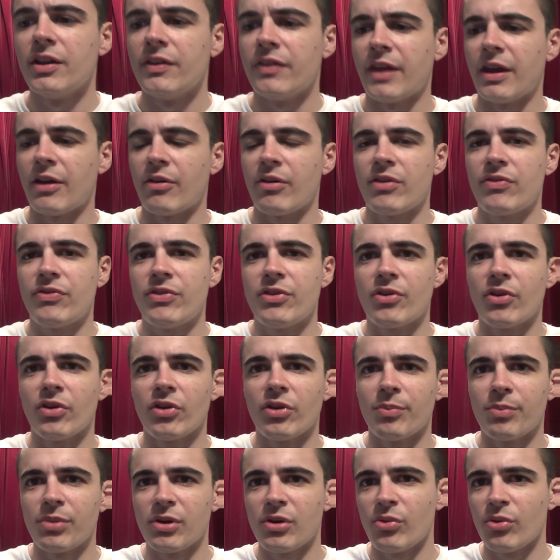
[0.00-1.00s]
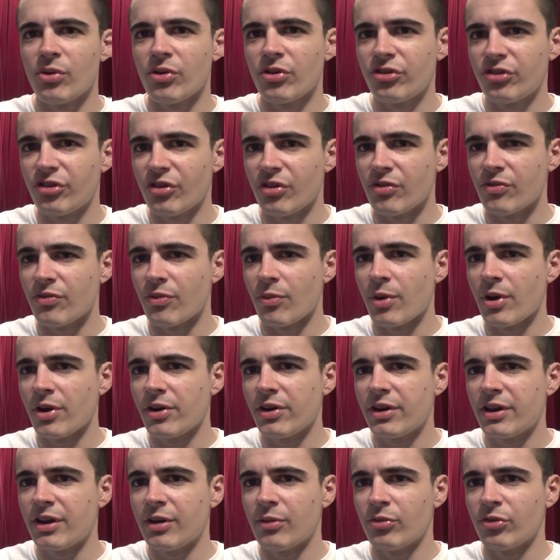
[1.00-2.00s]
Now, if you got the blue or the silver
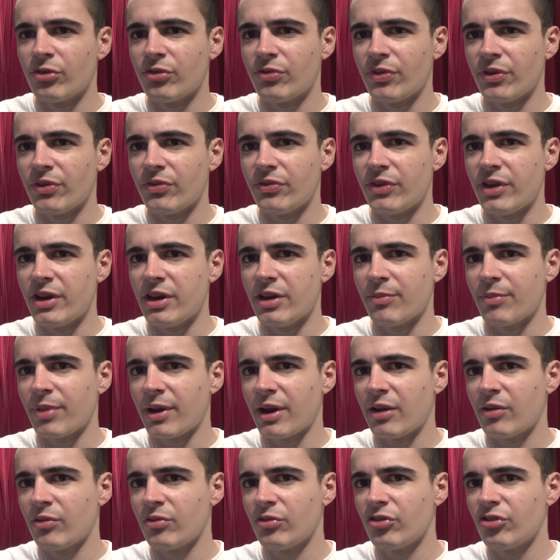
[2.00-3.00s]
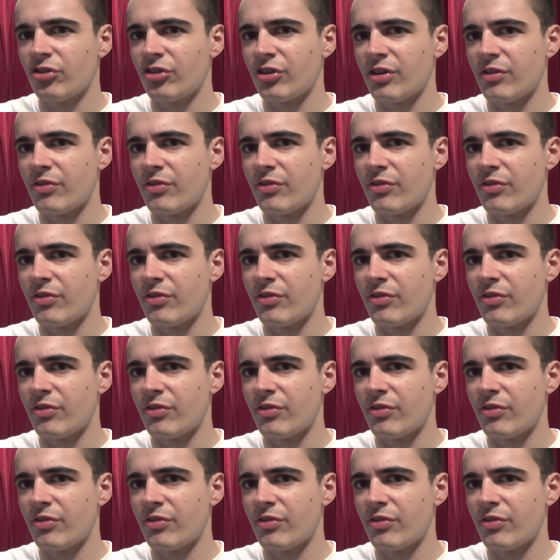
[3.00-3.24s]
one, it was £15.